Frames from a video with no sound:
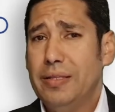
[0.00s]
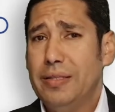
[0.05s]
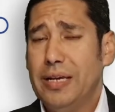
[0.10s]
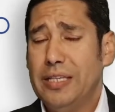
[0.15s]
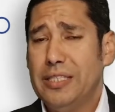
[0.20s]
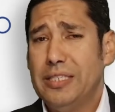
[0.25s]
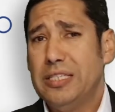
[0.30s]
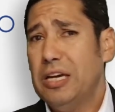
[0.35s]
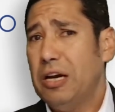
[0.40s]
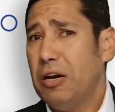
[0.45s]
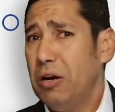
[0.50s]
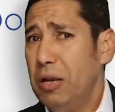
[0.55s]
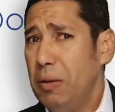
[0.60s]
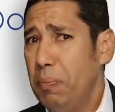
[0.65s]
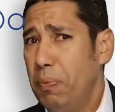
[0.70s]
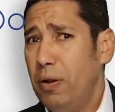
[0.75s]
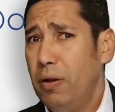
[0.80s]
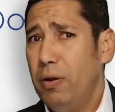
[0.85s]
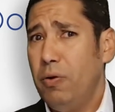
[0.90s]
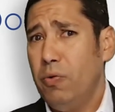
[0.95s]
Does the
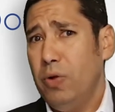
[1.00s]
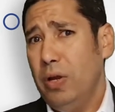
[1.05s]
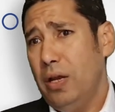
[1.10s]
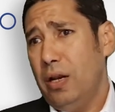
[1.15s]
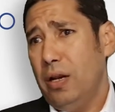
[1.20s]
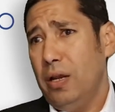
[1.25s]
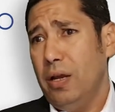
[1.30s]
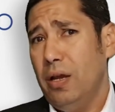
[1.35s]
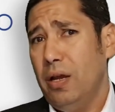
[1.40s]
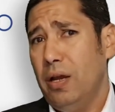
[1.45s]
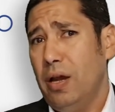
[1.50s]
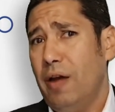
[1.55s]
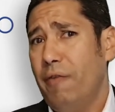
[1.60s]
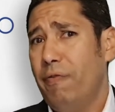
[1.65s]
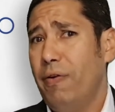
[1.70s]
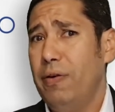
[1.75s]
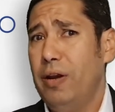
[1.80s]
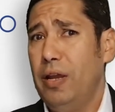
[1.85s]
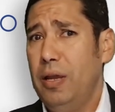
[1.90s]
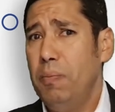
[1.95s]
ripple really
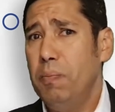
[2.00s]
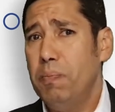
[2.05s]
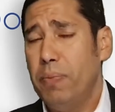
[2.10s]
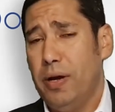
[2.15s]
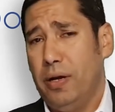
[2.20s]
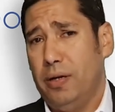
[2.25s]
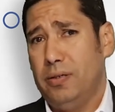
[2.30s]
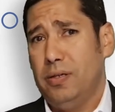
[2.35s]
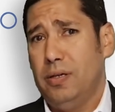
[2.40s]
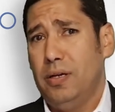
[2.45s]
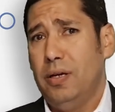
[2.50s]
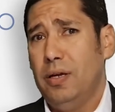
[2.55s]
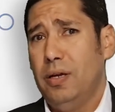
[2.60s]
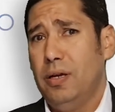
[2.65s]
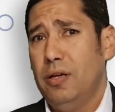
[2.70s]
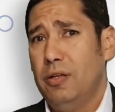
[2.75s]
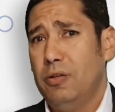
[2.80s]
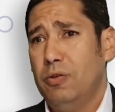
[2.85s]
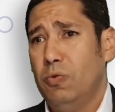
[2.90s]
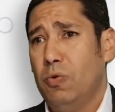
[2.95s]
have an impact
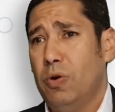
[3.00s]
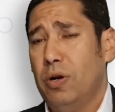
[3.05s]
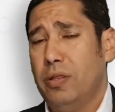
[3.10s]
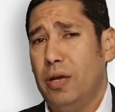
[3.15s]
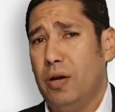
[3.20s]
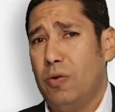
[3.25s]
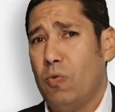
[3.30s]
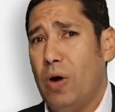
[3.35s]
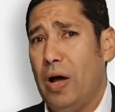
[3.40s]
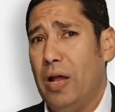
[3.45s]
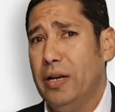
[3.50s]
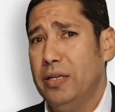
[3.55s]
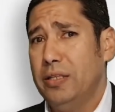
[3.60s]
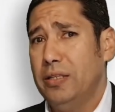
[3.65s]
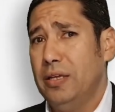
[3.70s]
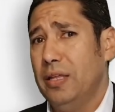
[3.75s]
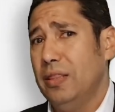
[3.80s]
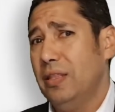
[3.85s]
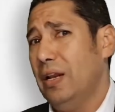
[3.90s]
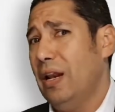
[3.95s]
toward the
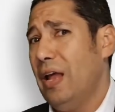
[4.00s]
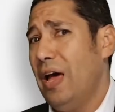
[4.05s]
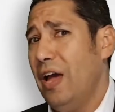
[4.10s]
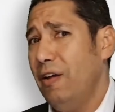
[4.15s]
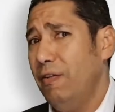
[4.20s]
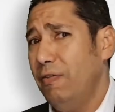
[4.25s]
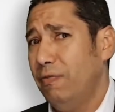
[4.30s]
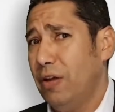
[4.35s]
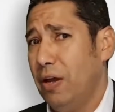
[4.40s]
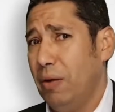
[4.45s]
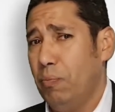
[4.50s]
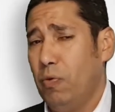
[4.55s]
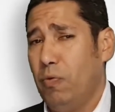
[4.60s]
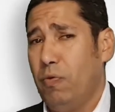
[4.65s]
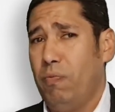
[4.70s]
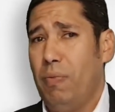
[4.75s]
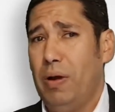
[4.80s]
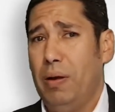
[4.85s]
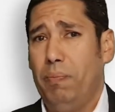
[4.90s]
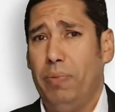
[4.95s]
quality and the lifetime
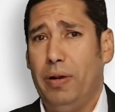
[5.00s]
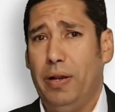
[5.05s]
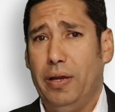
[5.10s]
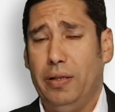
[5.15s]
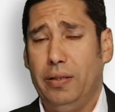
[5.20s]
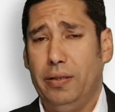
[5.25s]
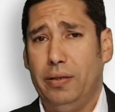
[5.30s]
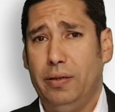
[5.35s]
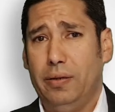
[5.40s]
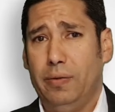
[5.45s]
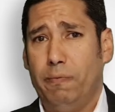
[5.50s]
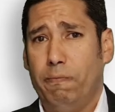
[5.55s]
of my plant?